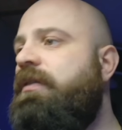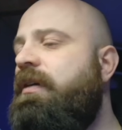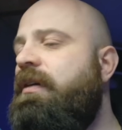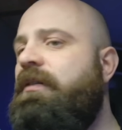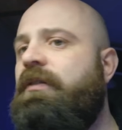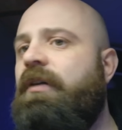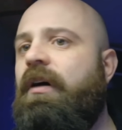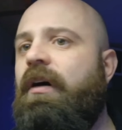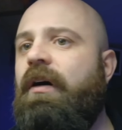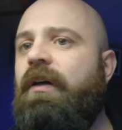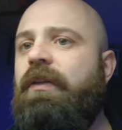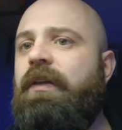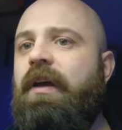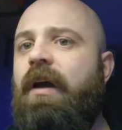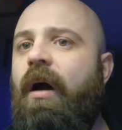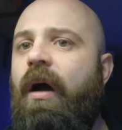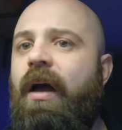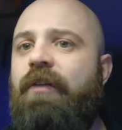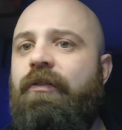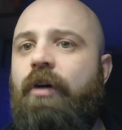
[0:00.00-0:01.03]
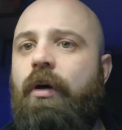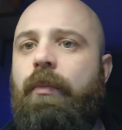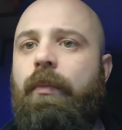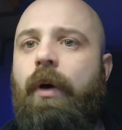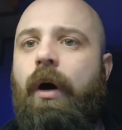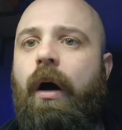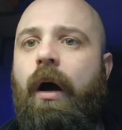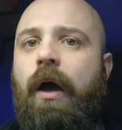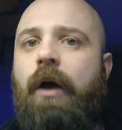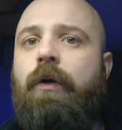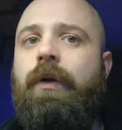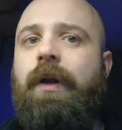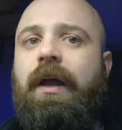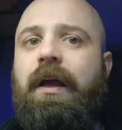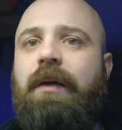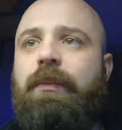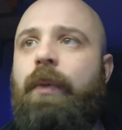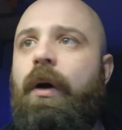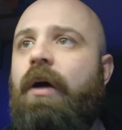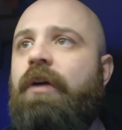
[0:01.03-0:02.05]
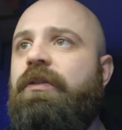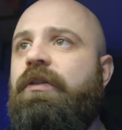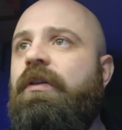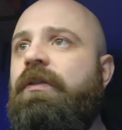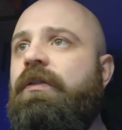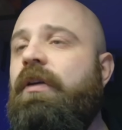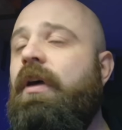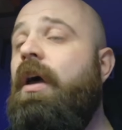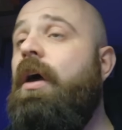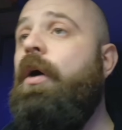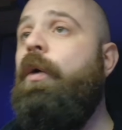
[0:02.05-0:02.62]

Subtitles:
These are the IFM IO-Link masters.